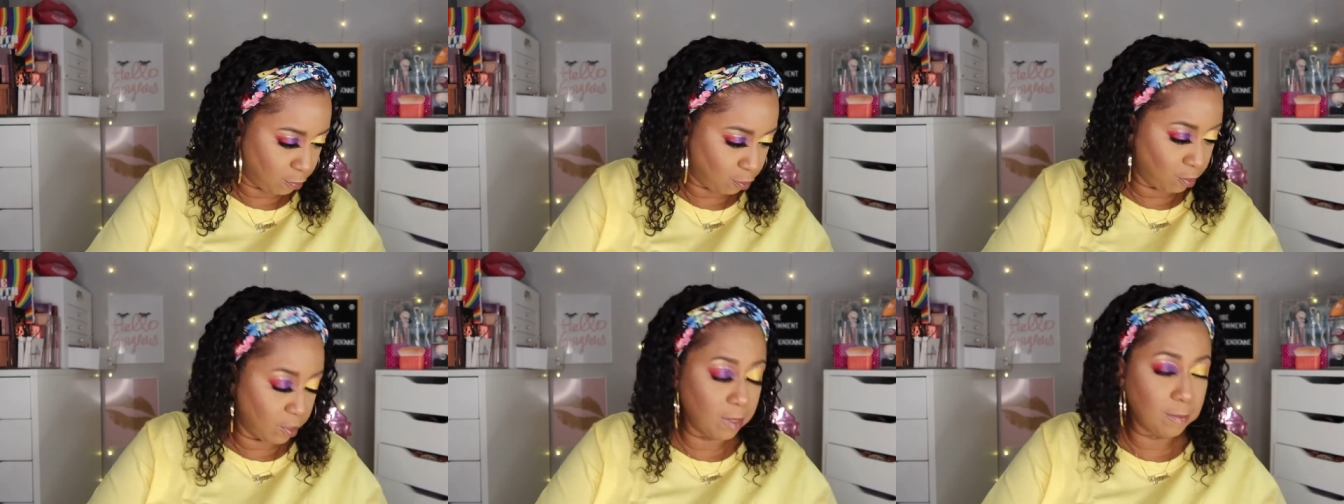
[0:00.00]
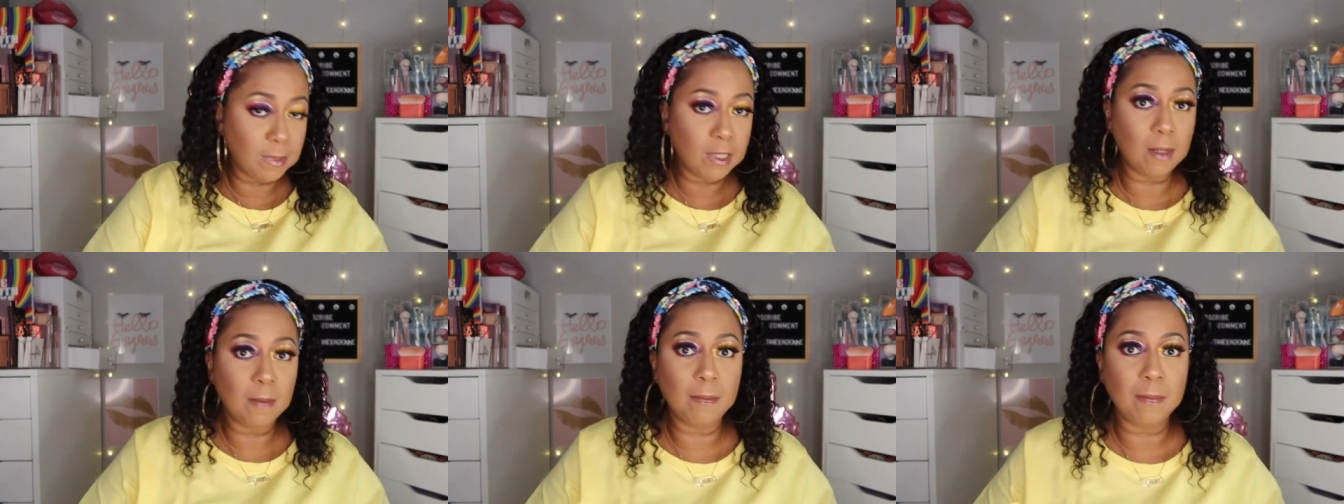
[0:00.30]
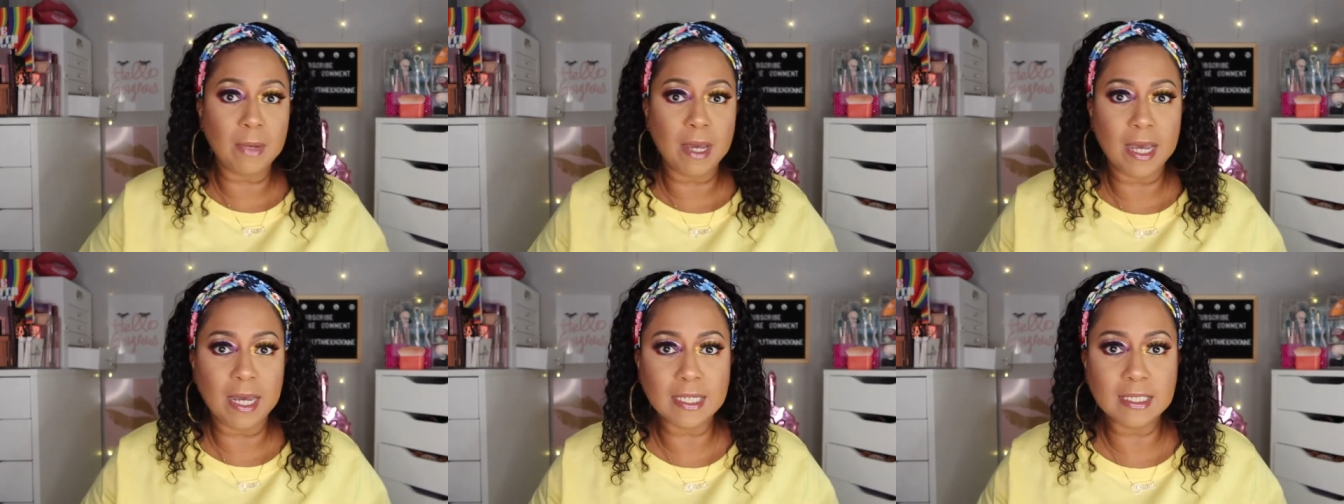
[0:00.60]

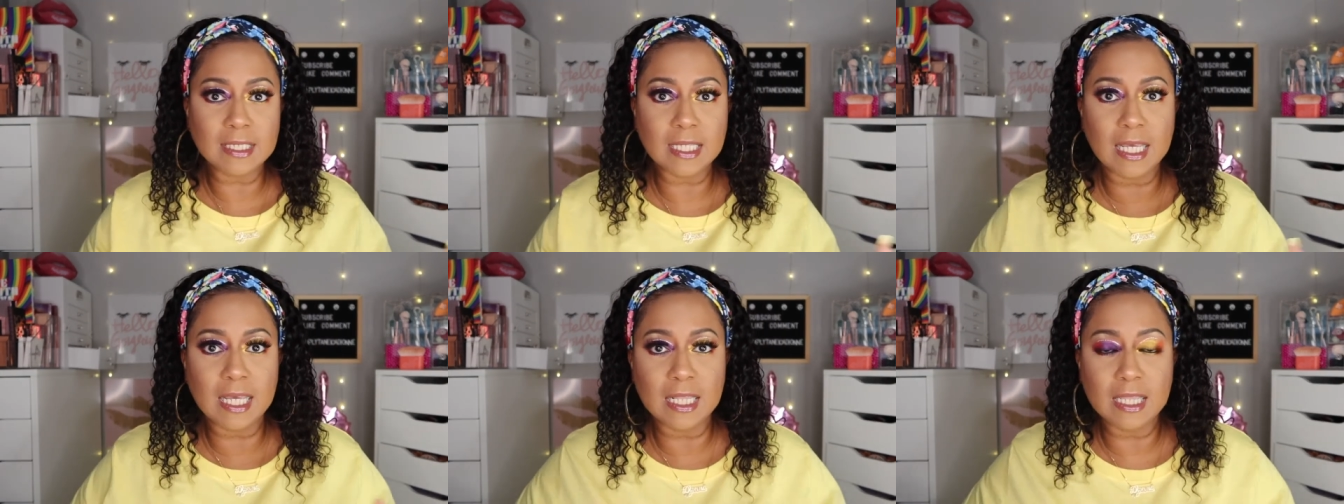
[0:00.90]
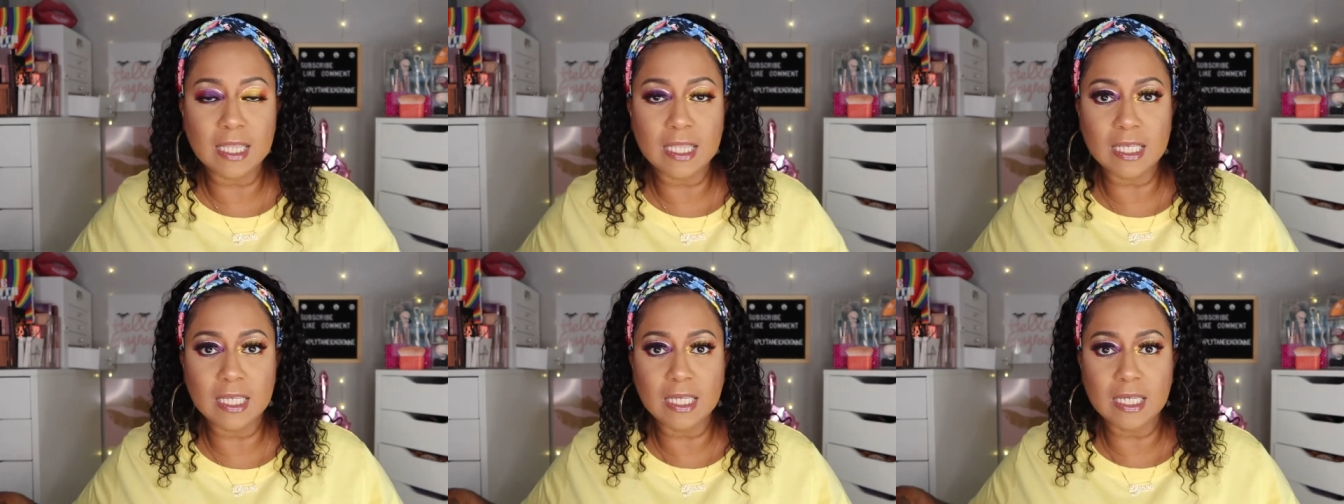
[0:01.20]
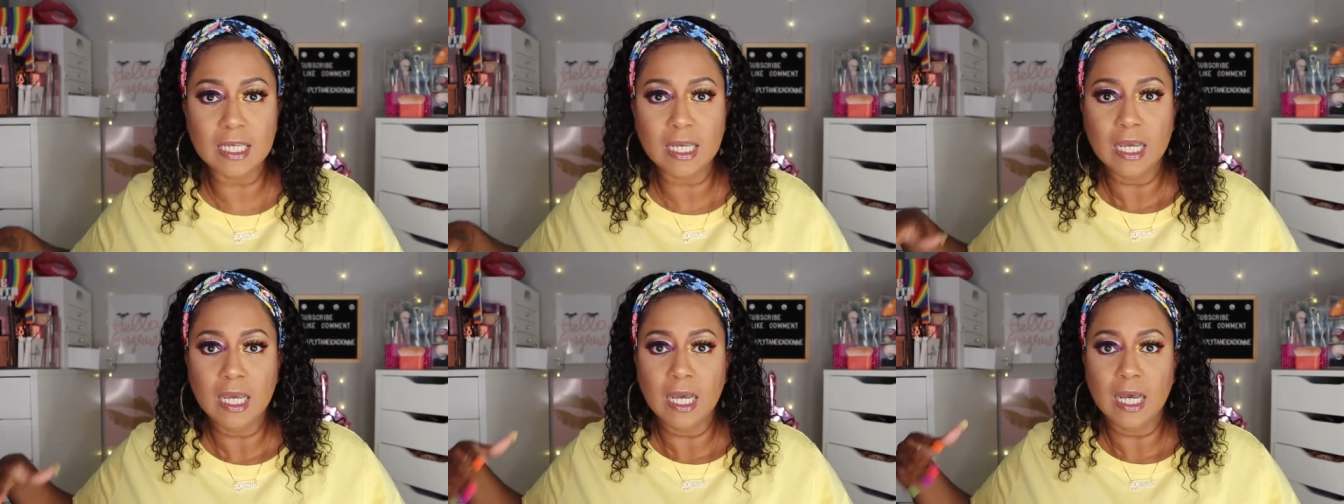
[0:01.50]
premium box and
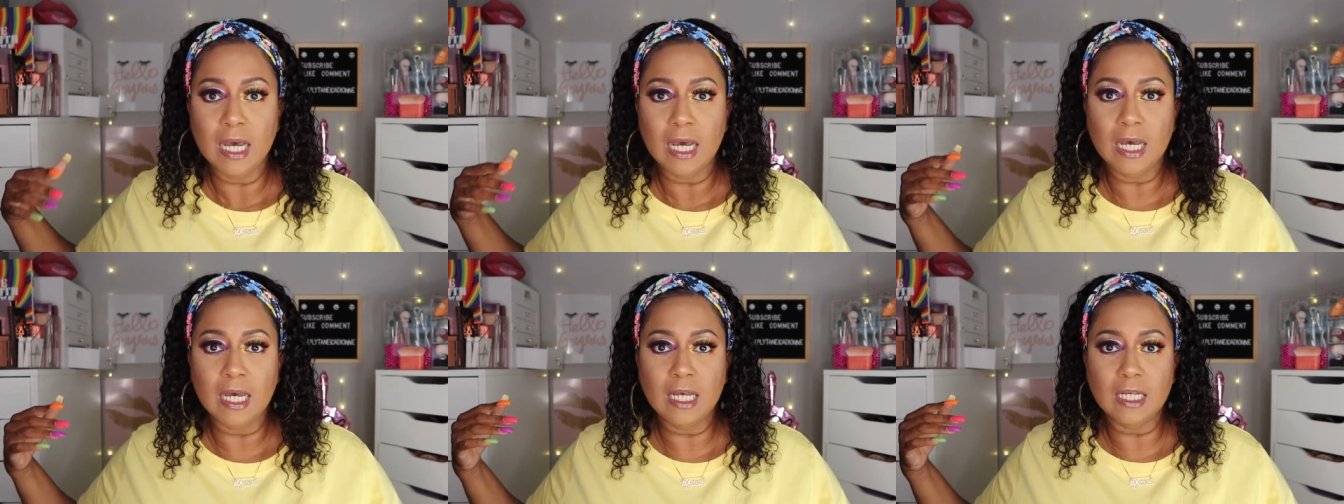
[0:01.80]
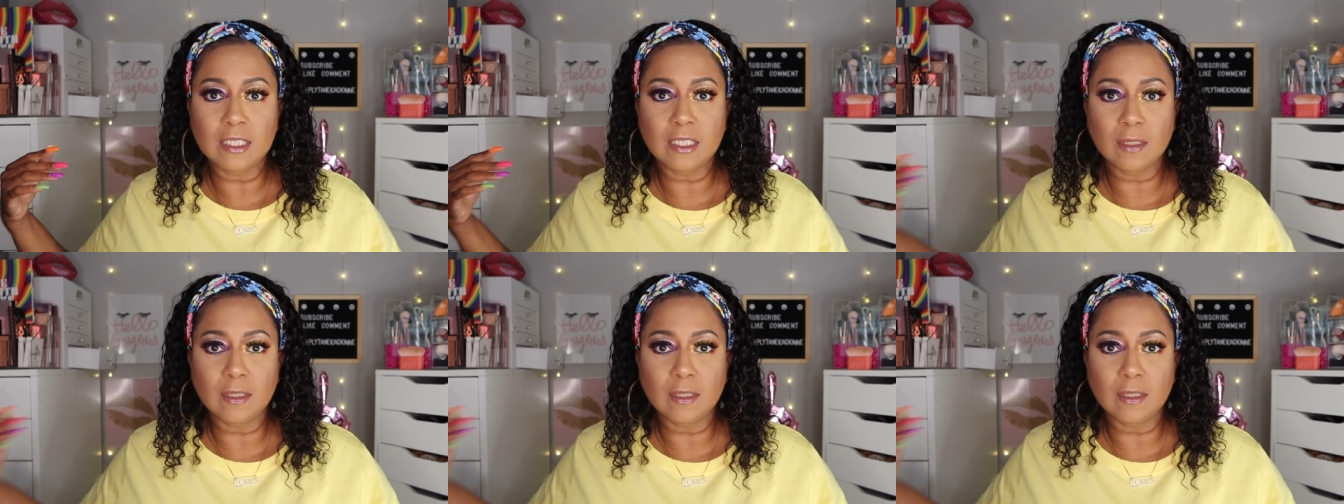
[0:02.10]
the uh,